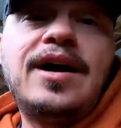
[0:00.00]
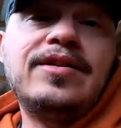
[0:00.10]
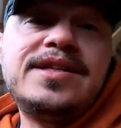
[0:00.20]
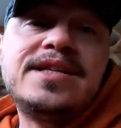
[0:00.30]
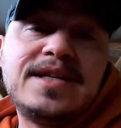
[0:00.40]

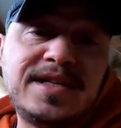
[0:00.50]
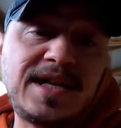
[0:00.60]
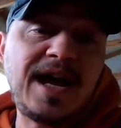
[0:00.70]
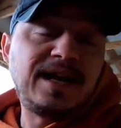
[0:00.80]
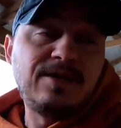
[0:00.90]
Y'all, this is
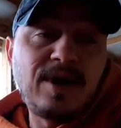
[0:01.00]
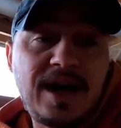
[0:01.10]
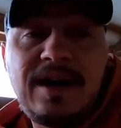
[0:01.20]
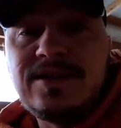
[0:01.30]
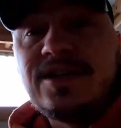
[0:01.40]
exactly
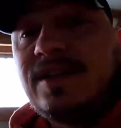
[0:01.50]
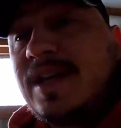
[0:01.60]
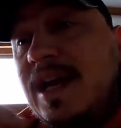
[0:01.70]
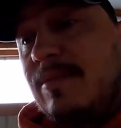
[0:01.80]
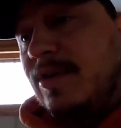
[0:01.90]
why I don't turn
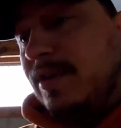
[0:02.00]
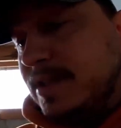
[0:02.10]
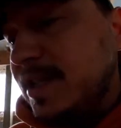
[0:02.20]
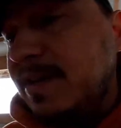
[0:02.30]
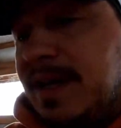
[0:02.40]
the camera on
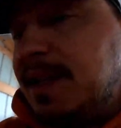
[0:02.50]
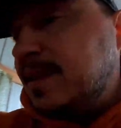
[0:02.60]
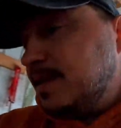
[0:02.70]
until I get